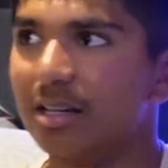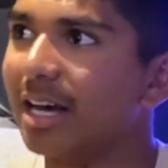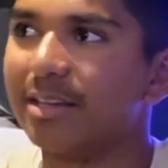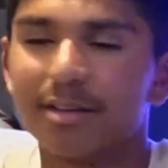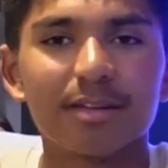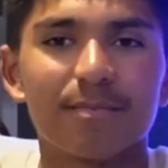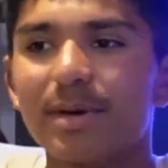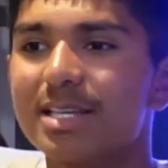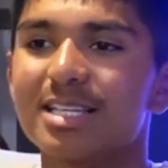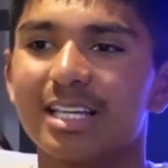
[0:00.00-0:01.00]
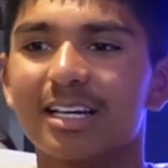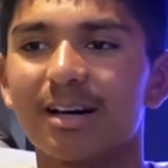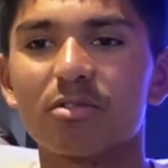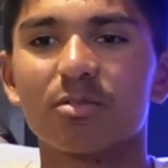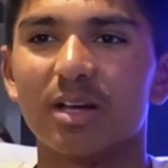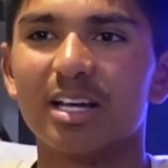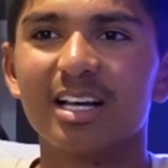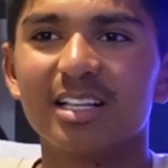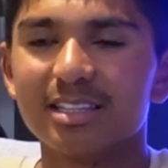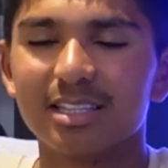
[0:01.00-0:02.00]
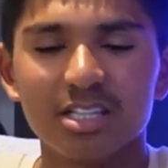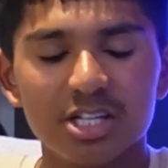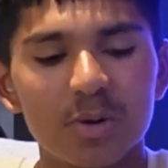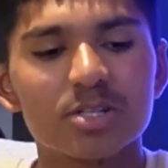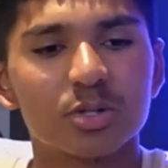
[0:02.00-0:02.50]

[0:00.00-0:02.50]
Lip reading: And the best thing that comes from it, it's